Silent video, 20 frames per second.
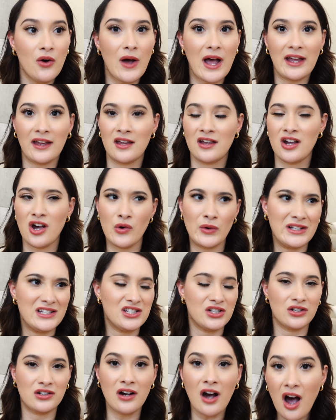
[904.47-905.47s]
I can go
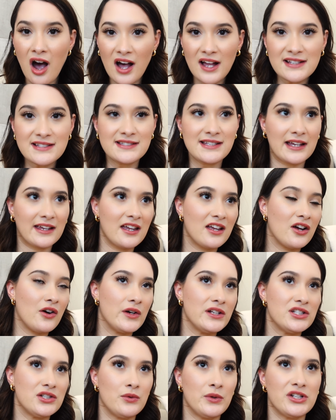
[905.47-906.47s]
into costs, I can go
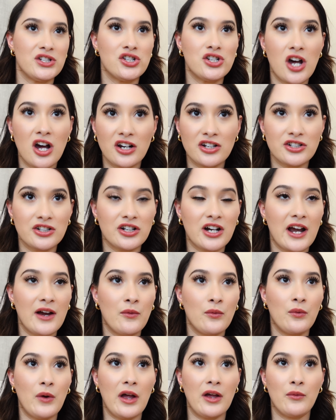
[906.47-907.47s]
into which doctor
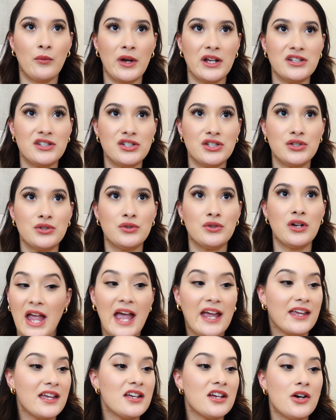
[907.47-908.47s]
I went to,
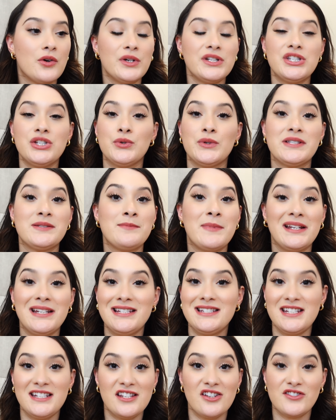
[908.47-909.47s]
I can go into as
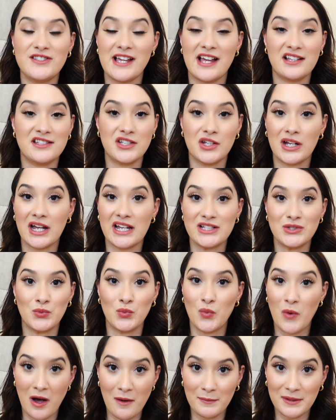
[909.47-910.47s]
many details as you guys
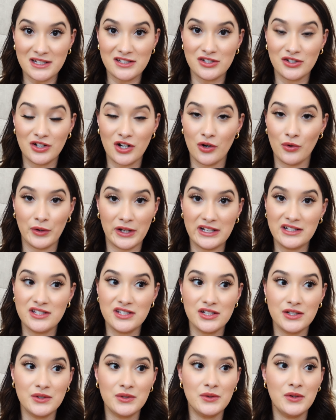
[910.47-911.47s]
want me to go
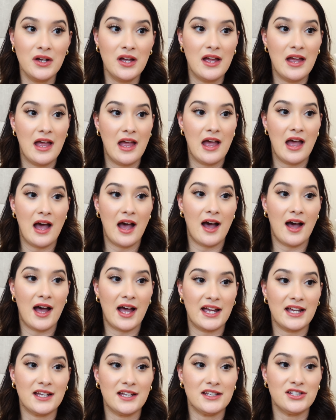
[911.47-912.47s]
into.
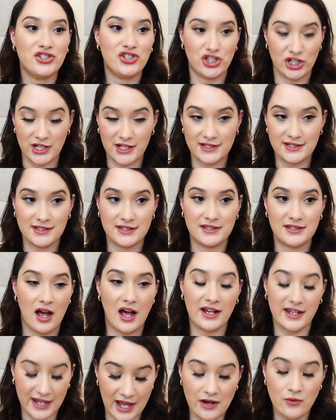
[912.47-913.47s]
I just,
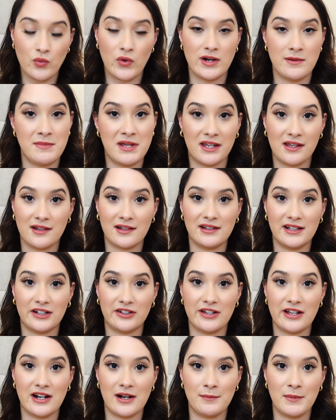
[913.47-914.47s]
again, want to make it clear
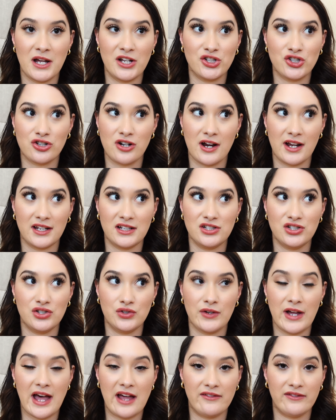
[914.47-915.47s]
that I'm not trying
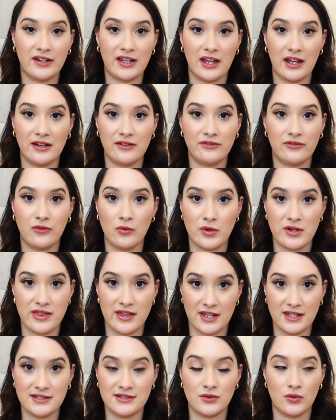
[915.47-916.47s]
to advocate for
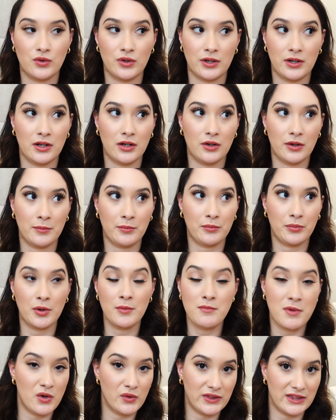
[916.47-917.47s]
this or
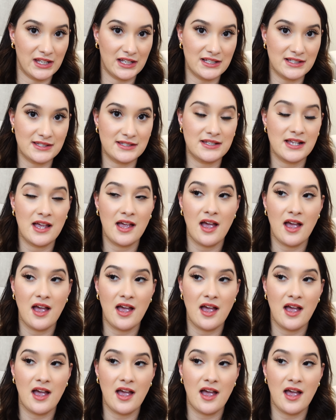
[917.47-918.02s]
promote this.